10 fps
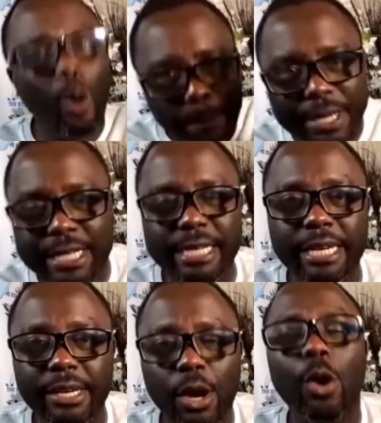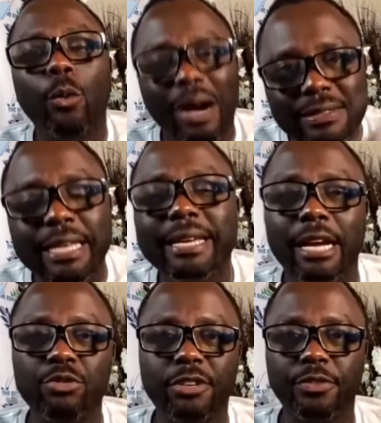OPT once they
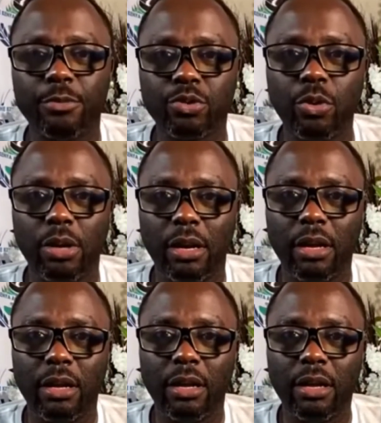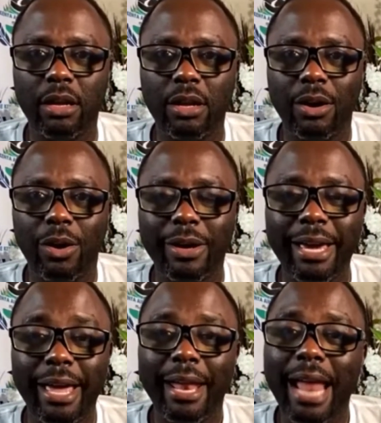graduate from school.
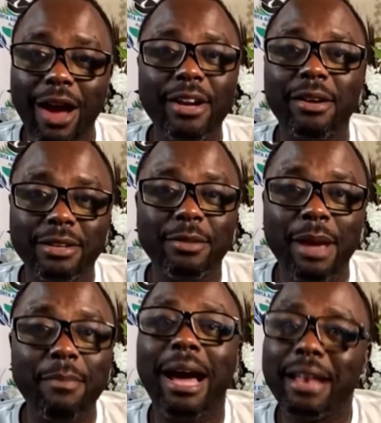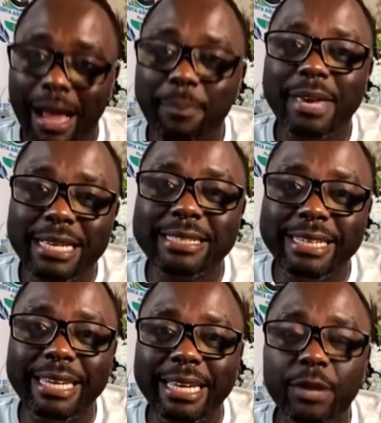Okay, now remember, a
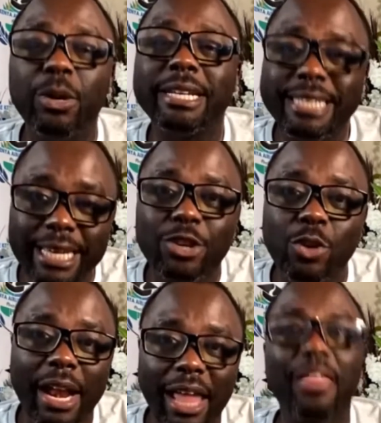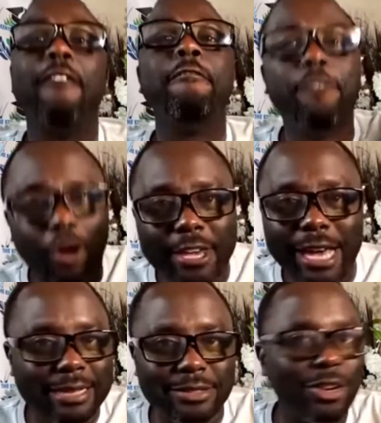PhD will take you another 4
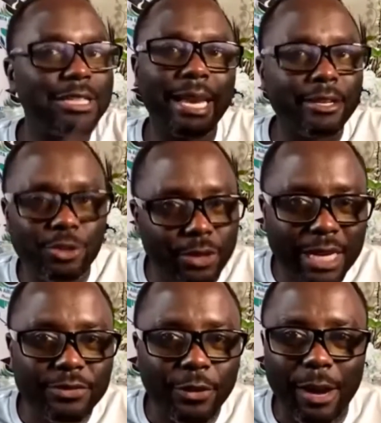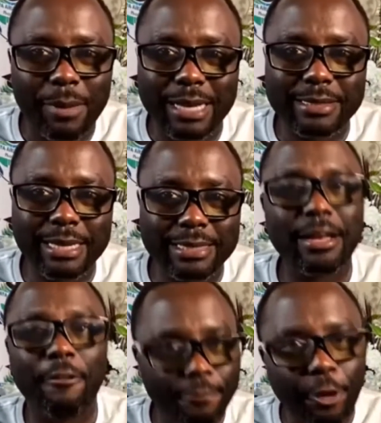years, not like 2 years for a master's,
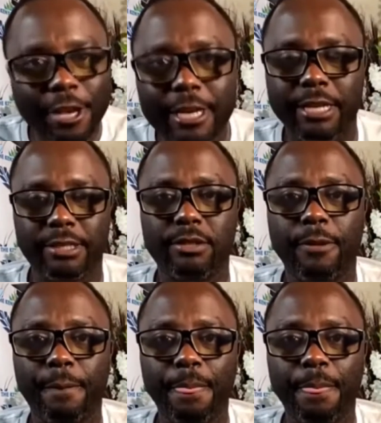4 years.